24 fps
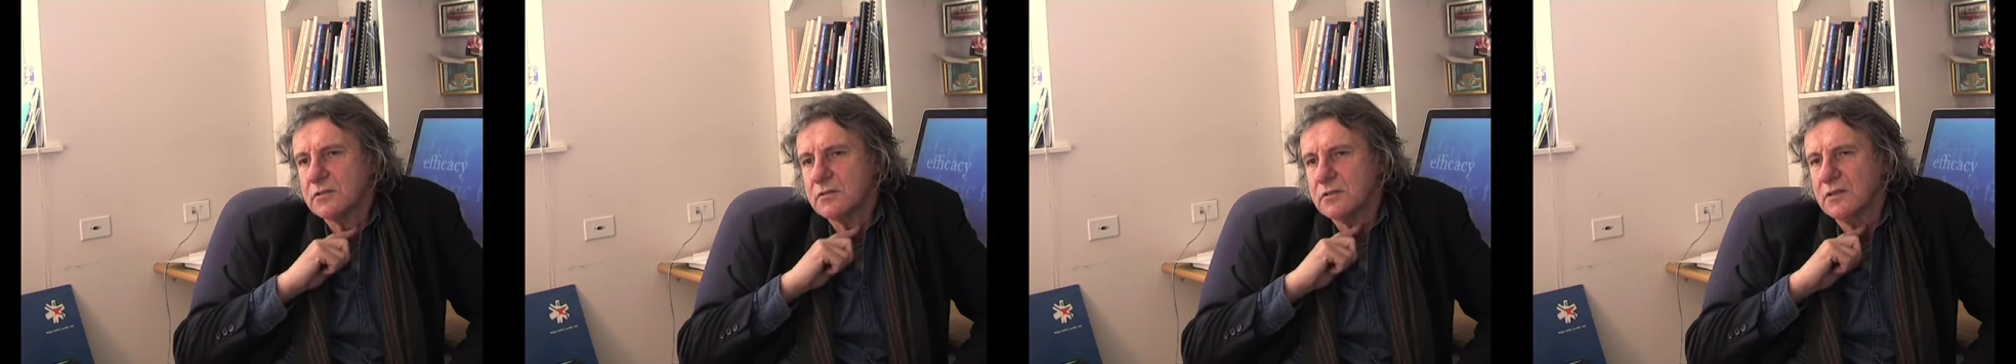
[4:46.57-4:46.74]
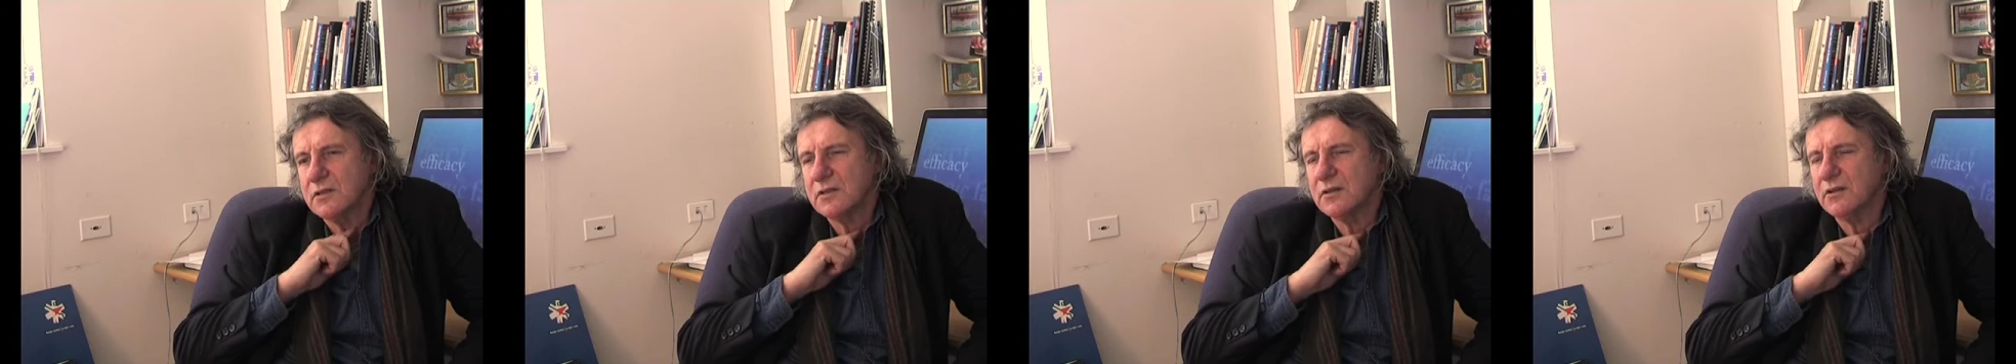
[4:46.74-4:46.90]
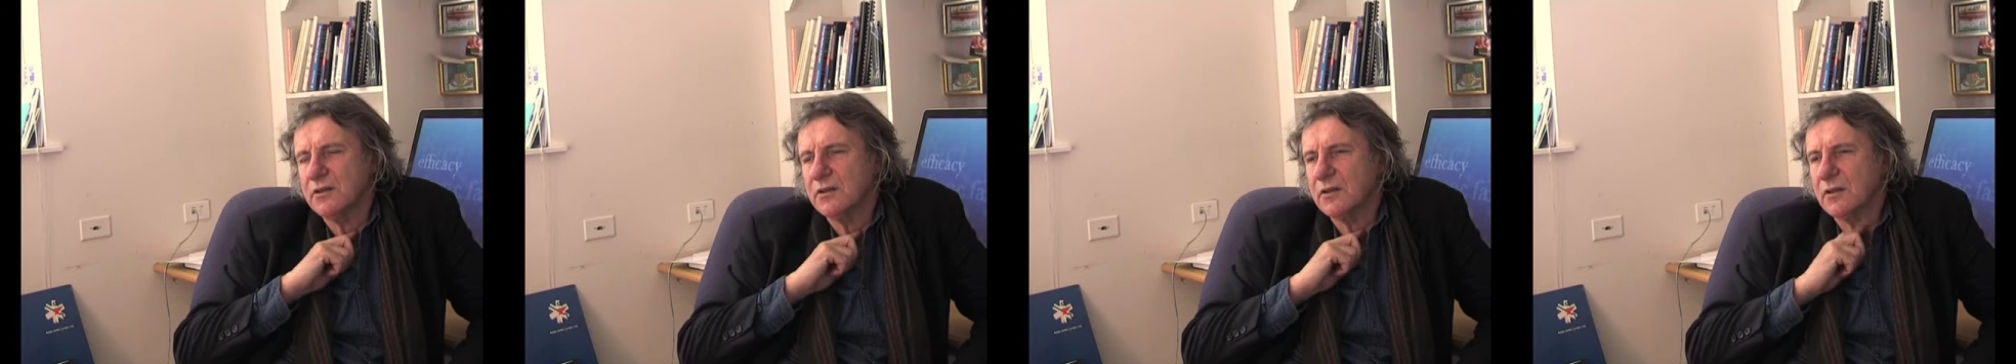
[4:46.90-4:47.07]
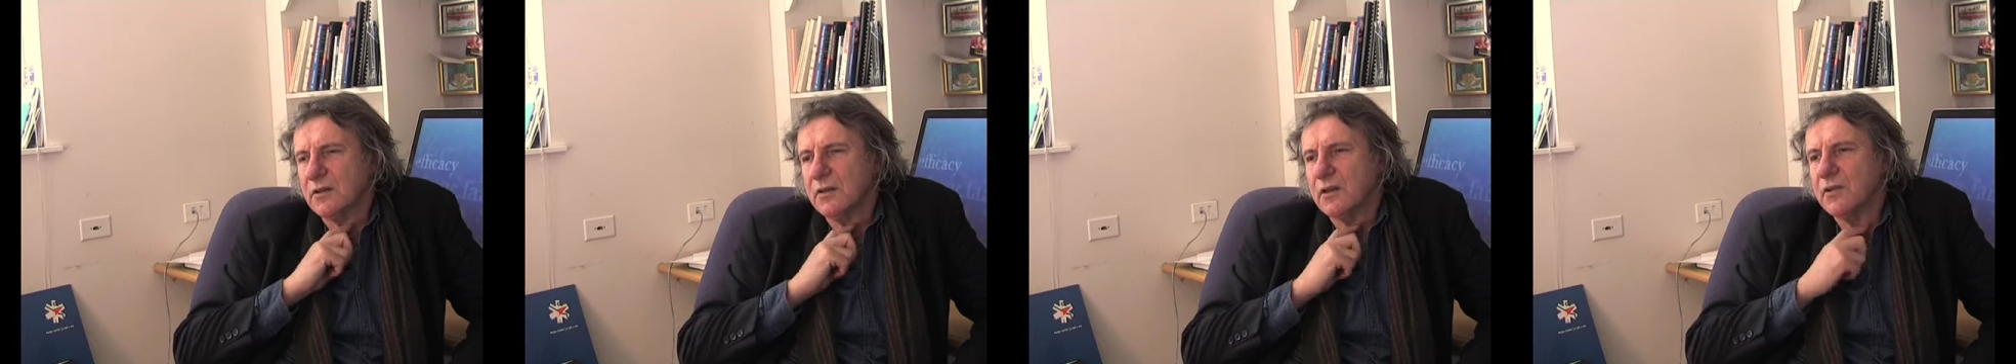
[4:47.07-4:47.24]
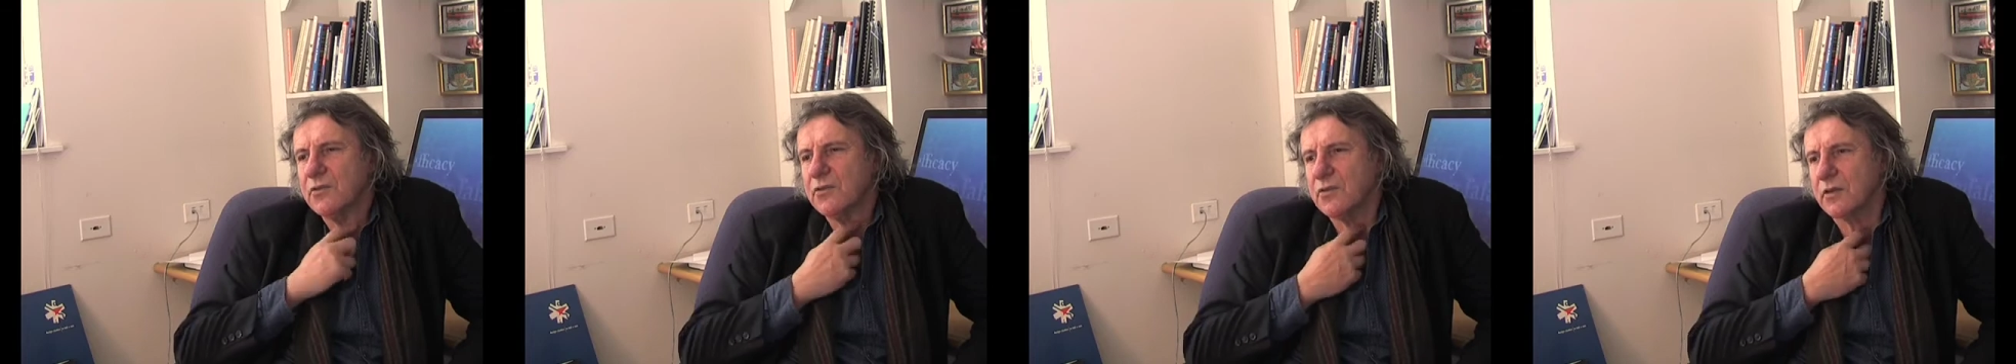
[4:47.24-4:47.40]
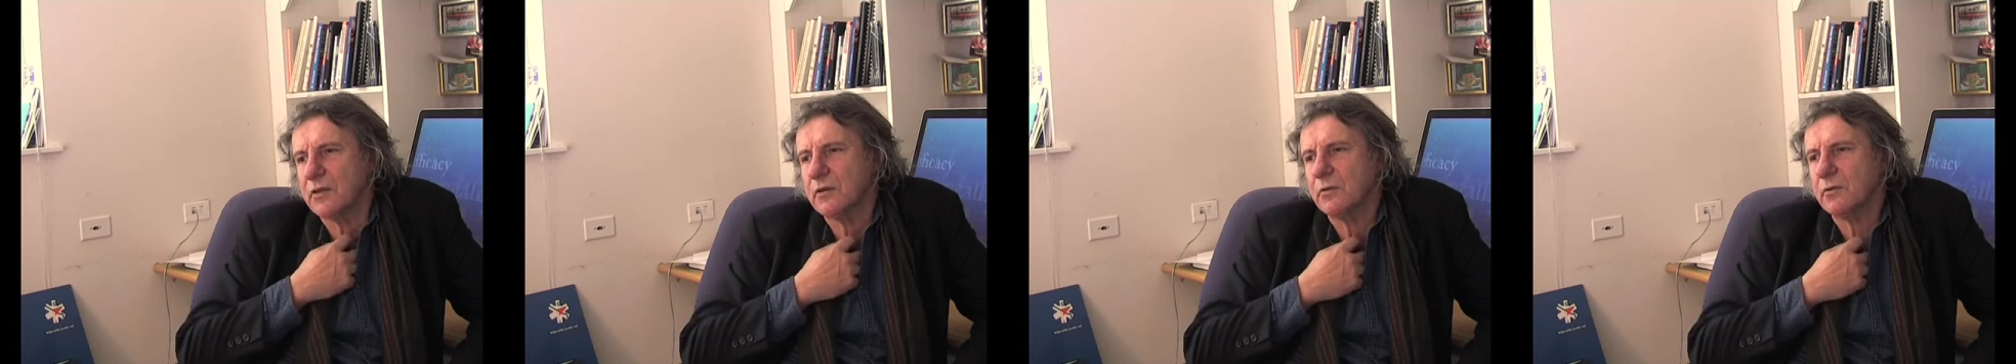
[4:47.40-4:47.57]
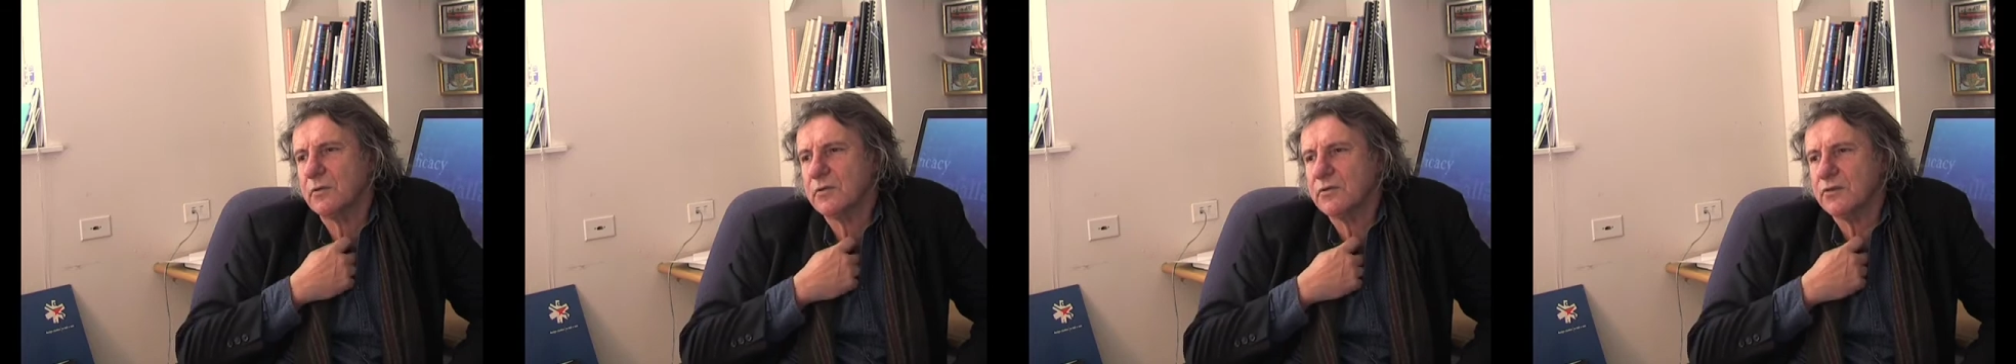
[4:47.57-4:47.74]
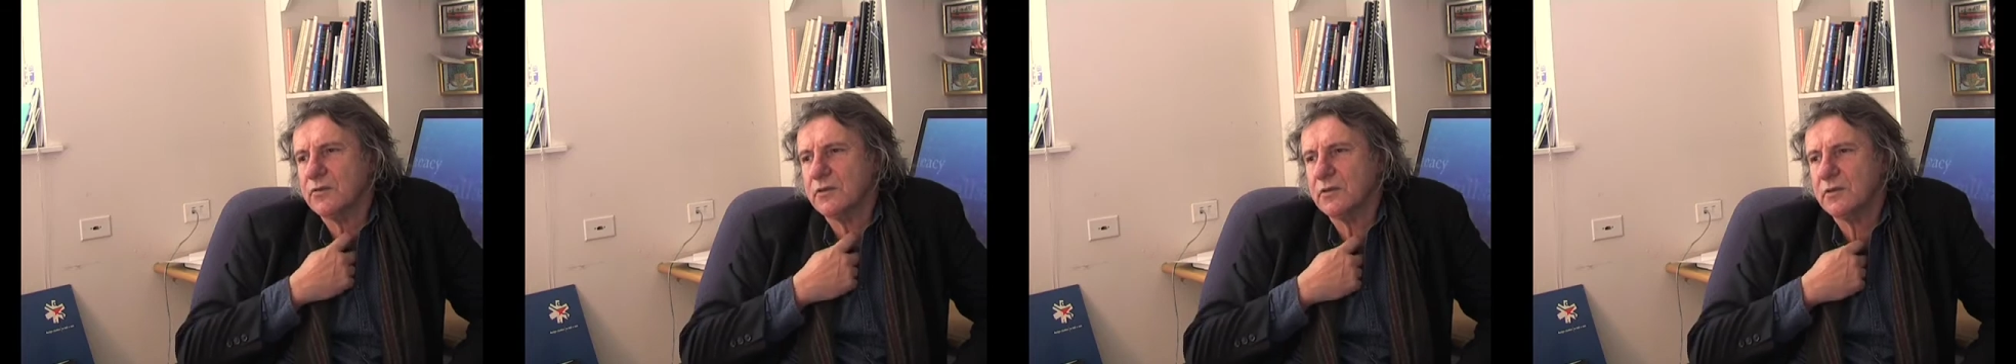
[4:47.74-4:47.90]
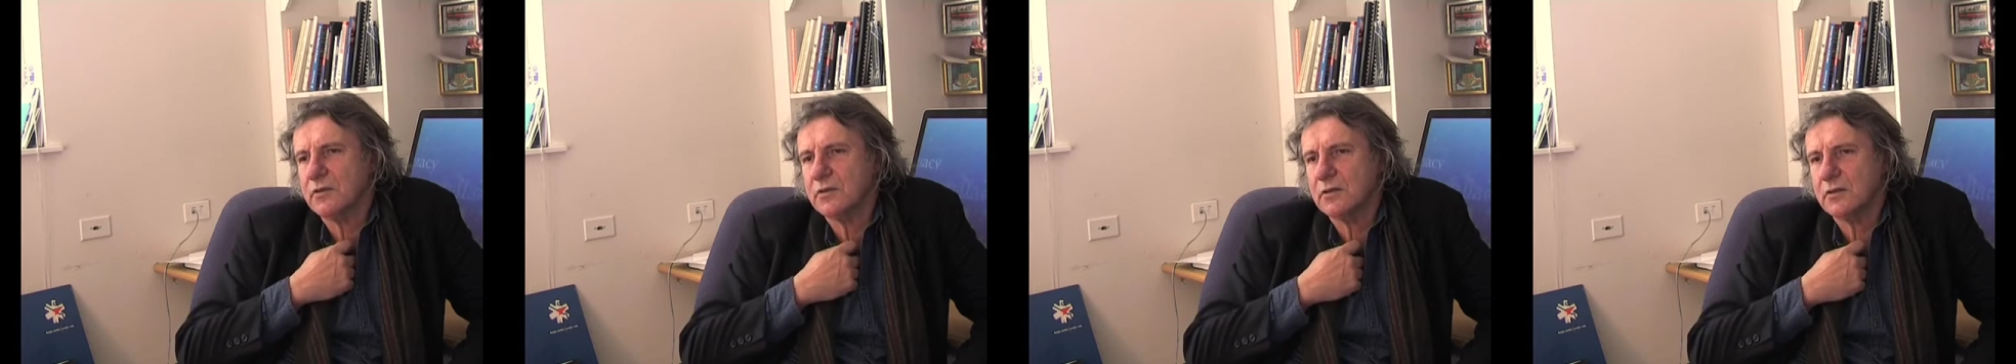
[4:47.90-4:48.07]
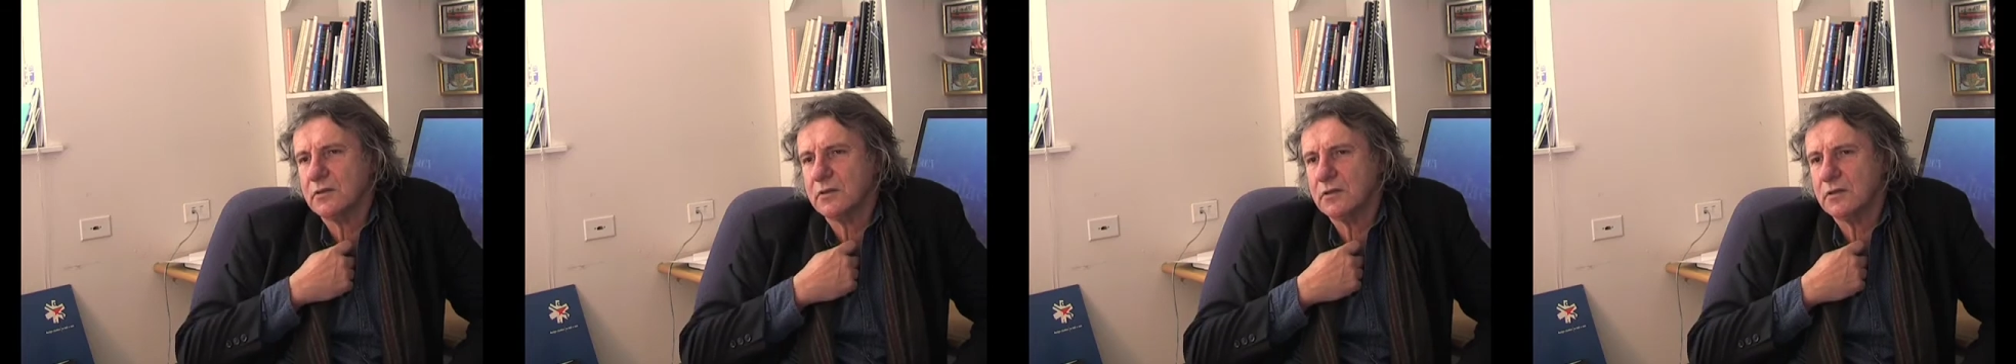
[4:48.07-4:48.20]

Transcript: Yeah, I think that's how it's it.